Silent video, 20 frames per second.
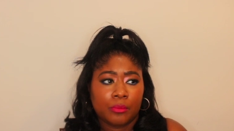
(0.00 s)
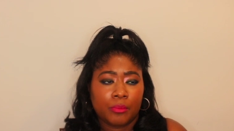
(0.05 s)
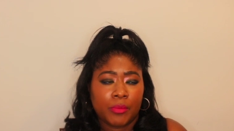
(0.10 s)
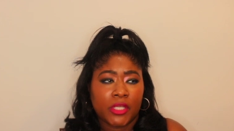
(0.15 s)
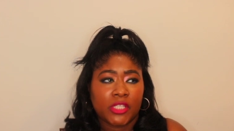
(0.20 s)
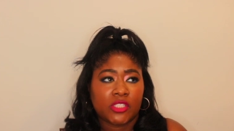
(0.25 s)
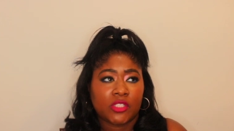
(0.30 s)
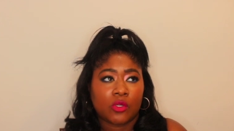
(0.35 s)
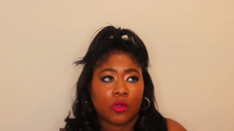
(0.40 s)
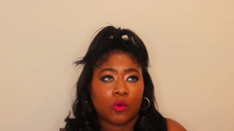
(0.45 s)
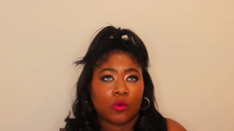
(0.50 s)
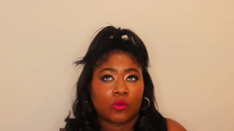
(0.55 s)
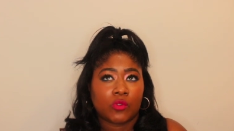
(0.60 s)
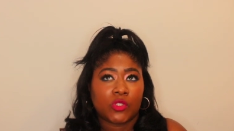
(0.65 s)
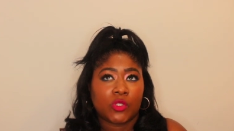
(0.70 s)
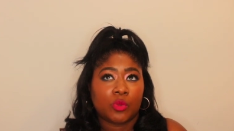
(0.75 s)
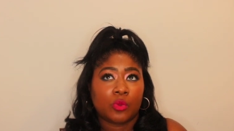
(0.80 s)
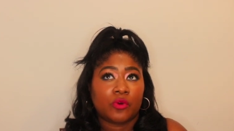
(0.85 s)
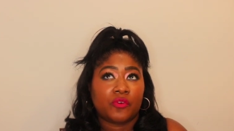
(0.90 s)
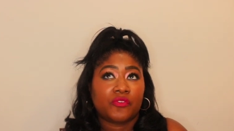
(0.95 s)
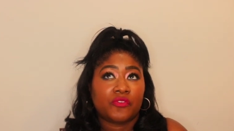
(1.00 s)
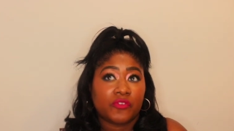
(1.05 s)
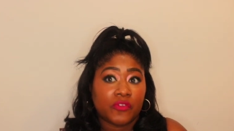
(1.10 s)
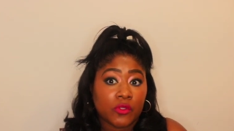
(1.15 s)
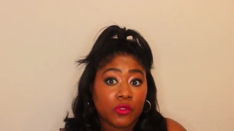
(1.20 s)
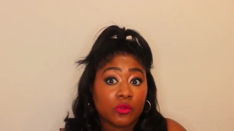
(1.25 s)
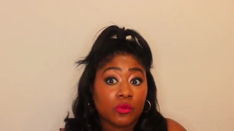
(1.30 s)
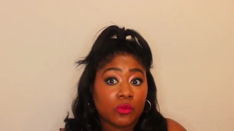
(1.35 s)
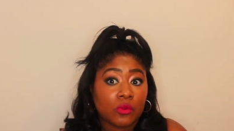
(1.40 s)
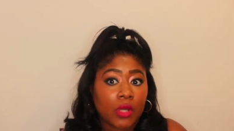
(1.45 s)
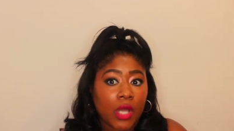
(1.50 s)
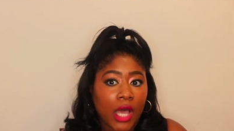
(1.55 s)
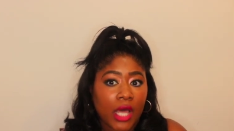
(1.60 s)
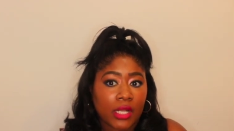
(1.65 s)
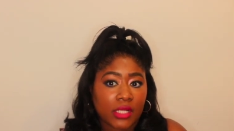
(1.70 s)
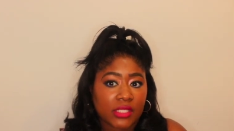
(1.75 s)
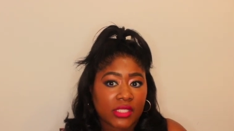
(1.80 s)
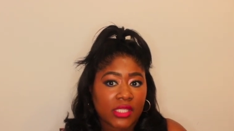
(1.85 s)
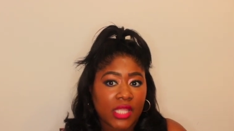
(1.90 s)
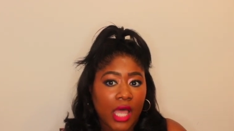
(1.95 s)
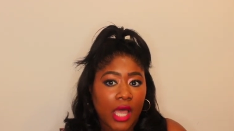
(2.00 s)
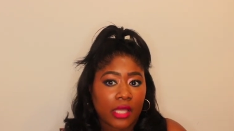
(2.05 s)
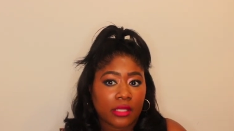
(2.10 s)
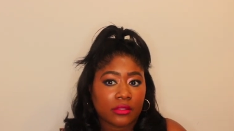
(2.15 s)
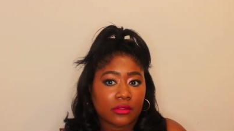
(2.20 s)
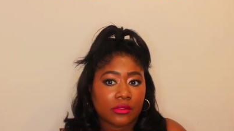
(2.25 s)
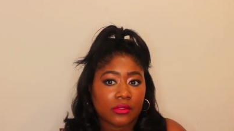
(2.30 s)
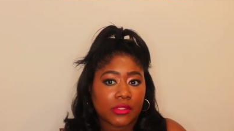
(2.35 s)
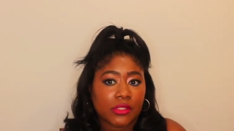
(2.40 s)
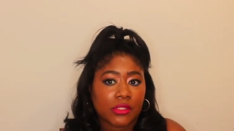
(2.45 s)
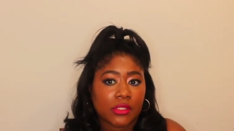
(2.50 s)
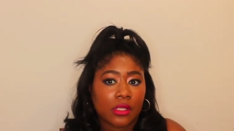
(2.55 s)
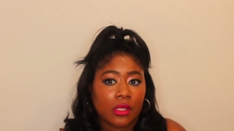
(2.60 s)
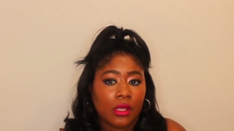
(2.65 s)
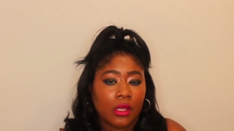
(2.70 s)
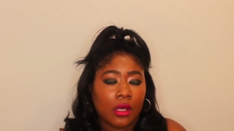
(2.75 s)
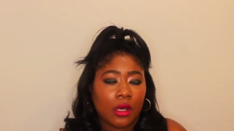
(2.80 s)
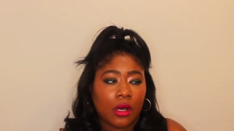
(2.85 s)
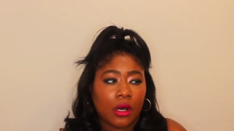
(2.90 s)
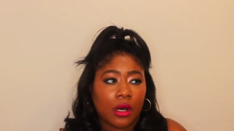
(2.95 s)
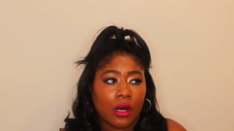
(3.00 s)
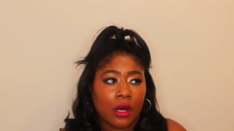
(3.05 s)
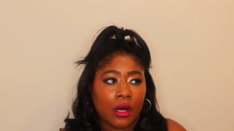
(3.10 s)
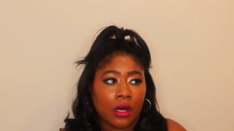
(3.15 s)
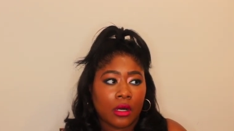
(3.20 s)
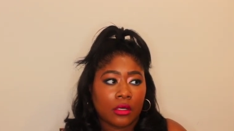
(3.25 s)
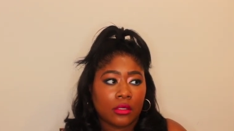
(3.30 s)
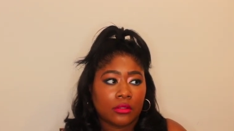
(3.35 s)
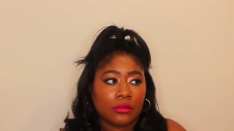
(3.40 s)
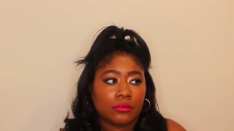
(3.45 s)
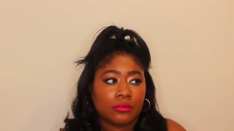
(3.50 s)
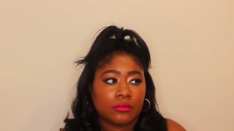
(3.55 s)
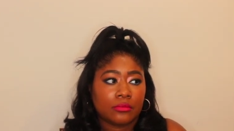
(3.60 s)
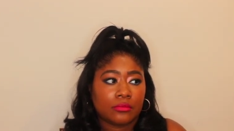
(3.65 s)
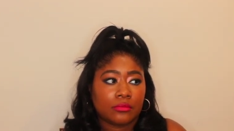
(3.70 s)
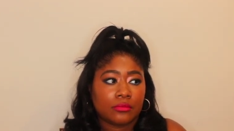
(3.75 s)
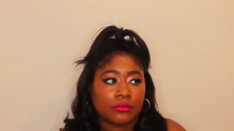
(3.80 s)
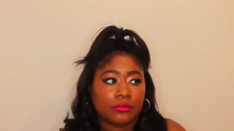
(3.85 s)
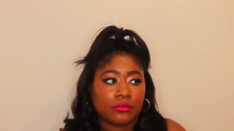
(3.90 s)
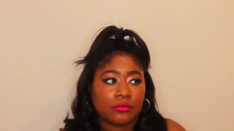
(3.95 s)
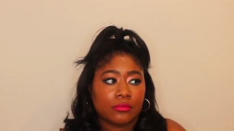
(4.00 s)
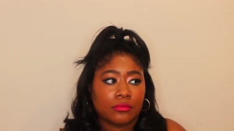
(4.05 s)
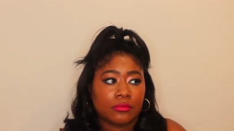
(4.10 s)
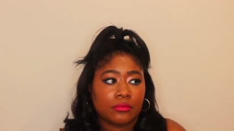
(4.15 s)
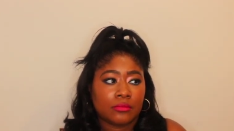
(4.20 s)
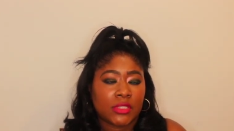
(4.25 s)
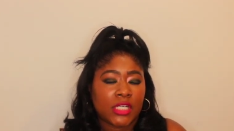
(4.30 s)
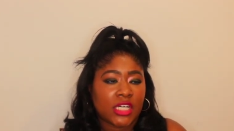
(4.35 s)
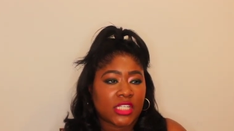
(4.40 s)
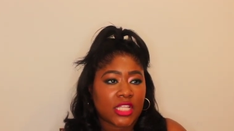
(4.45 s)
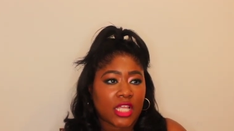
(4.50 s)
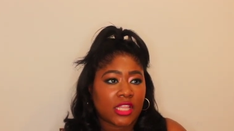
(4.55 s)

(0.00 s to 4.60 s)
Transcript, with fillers: pigeonholed to a few kind of styles um, because